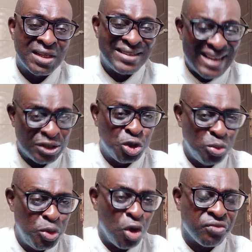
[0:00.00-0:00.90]
That
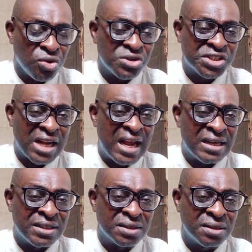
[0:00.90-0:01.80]
should be of
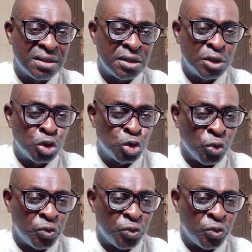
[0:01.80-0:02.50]
concern to